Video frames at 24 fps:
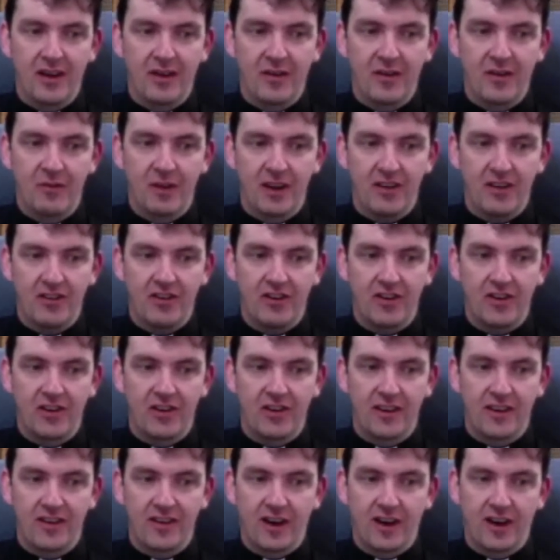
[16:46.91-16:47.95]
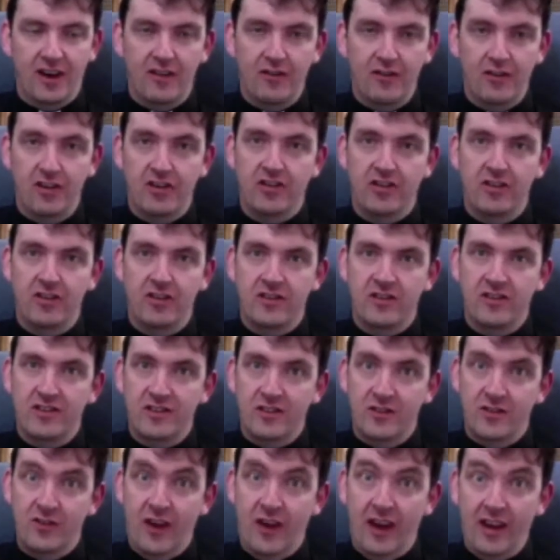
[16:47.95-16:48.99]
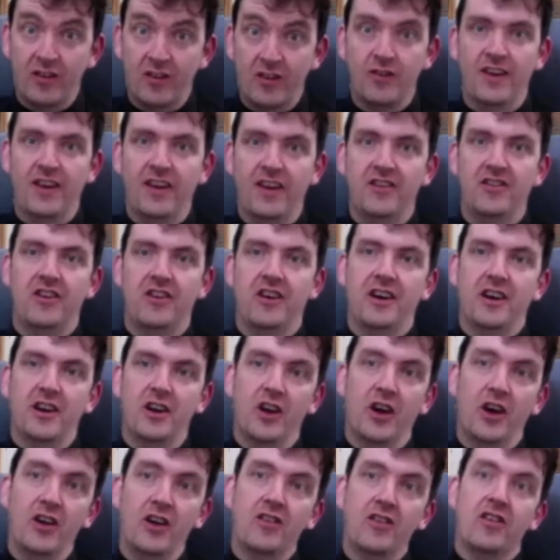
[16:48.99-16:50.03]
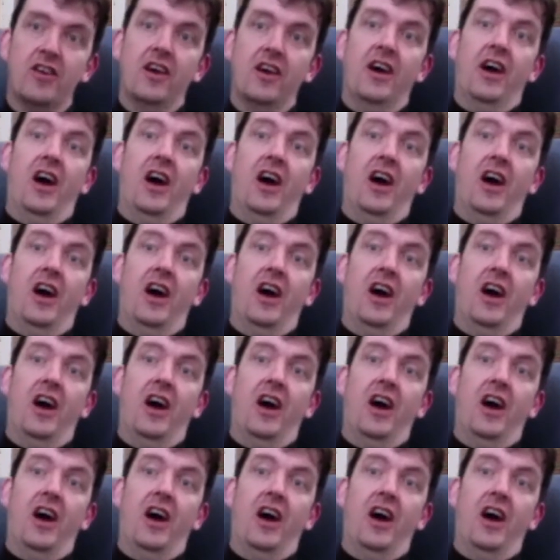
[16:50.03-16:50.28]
make sure that the Harvest Festival this year looks